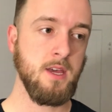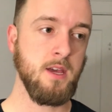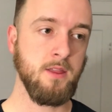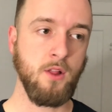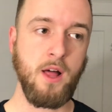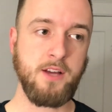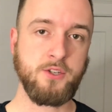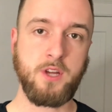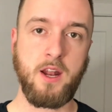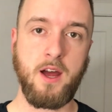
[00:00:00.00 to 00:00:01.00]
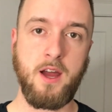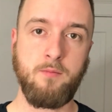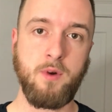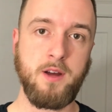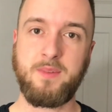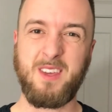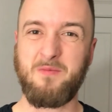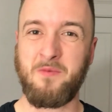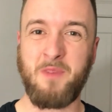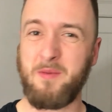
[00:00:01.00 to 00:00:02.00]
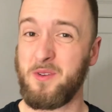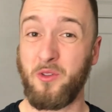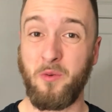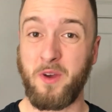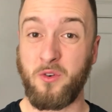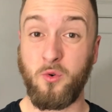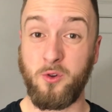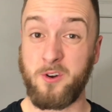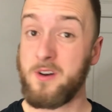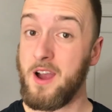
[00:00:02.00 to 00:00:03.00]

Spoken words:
in The Last Jedi, but even maybe a little bit cooler,